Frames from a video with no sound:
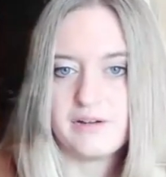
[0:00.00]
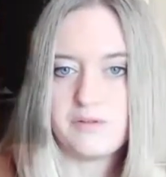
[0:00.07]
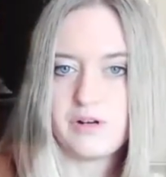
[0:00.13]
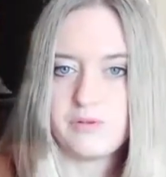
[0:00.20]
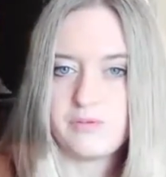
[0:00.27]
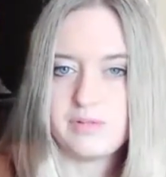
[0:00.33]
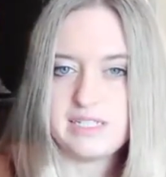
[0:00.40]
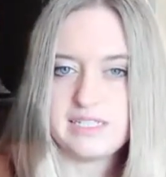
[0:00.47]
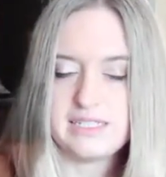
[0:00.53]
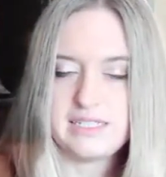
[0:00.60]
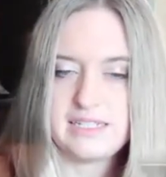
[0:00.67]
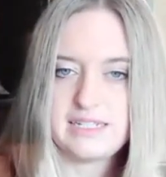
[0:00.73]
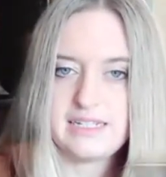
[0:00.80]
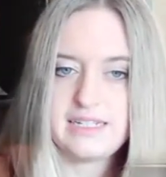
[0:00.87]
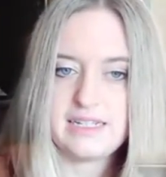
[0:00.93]
what we
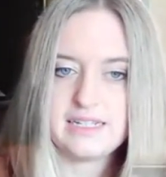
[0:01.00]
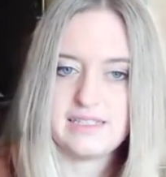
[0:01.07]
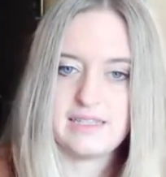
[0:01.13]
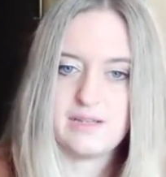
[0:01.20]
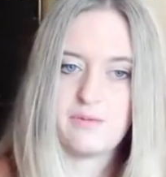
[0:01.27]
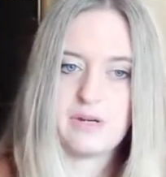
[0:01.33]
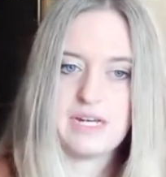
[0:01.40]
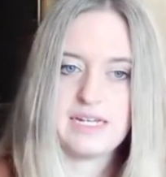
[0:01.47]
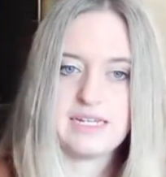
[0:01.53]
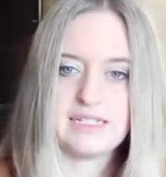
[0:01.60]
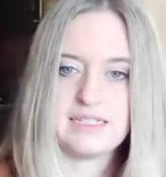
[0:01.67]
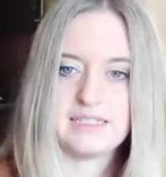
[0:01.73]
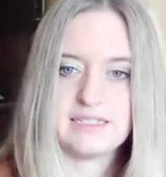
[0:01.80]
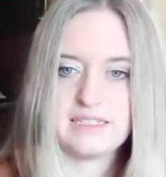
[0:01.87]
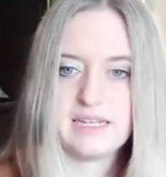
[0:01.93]
see is the waking